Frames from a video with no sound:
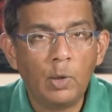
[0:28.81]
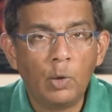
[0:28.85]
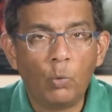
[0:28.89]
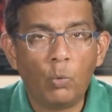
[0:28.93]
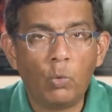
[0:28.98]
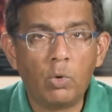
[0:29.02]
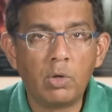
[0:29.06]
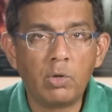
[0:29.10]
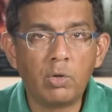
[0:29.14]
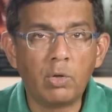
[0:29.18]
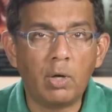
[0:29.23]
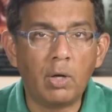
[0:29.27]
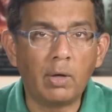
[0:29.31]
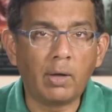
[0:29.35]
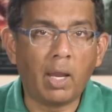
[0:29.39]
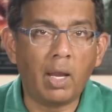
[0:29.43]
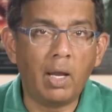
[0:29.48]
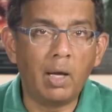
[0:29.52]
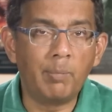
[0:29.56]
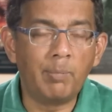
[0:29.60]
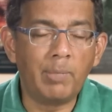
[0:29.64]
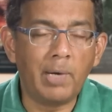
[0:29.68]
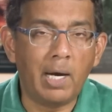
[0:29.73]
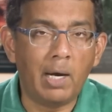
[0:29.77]
We're
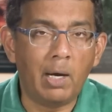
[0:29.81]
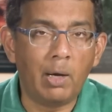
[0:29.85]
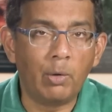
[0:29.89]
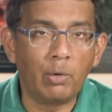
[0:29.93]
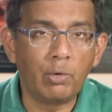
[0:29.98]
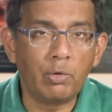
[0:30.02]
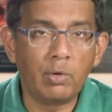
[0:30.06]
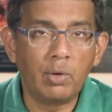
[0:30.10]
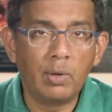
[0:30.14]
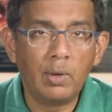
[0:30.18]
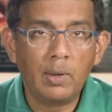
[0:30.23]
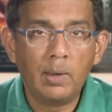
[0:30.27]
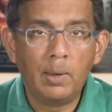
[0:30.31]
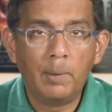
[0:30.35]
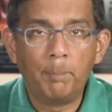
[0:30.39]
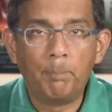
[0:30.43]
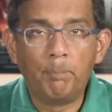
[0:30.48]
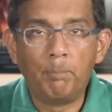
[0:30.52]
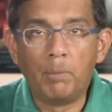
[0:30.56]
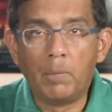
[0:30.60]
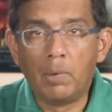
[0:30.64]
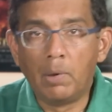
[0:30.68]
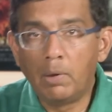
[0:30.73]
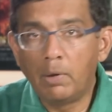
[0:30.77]
talking about
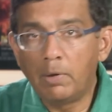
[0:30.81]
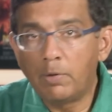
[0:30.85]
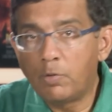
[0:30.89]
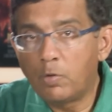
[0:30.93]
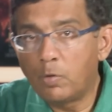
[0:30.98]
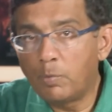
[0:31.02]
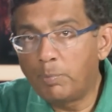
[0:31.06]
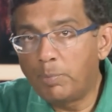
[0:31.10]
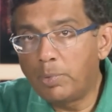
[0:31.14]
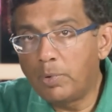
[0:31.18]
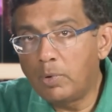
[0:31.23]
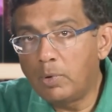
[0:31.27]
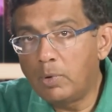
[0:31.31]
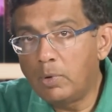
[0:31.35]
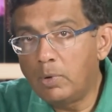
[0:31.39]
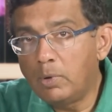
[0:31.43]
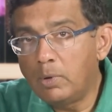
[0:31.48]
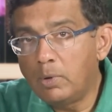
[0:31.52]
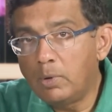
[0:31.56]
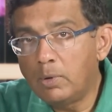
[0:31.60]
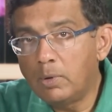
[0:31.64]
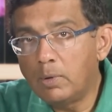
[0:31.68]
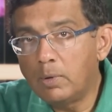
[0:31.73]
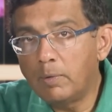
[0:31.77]

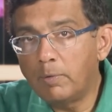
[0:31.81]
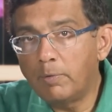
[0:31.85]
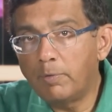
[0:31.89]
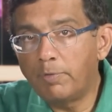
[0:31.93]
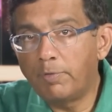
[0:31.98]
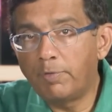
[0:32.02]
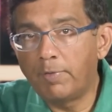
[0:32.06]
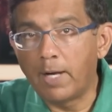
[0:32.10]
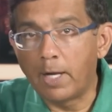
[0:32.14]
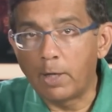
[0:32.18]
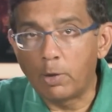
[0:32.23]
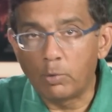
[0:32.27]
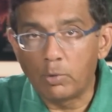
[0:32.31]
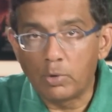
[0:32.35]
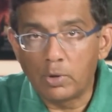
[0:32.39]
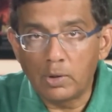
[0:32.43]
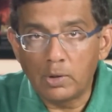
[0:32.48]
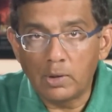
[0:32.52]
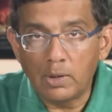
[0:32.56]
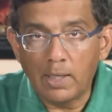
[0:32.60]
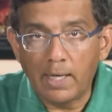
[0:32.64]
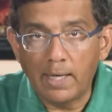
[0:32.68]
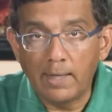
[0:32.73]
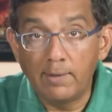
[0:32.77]
multiple
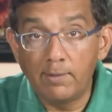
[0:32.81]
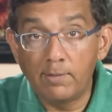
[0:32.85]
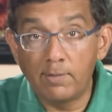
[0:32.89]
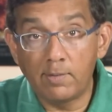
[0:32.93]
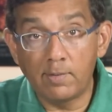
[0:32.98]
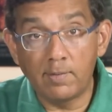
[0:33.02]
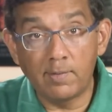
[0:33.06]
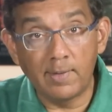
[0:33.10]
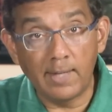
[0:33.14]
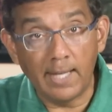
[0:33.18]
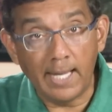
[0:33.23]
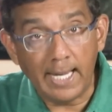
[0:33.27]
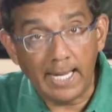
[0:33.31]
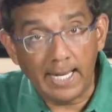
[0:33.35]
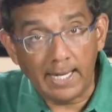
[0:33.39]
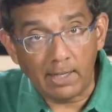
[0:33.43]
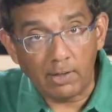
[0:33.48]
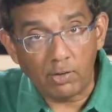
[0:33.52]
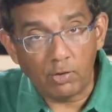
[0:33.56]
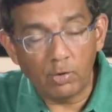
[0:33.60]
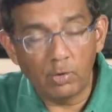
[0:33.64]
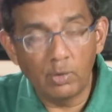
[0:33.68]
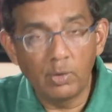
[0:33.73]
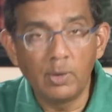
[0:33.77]
federal and
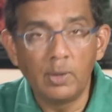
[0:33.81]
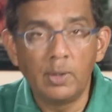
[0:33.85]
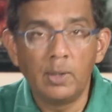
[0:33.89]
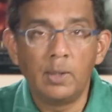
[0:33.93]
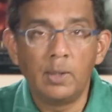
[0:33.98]
state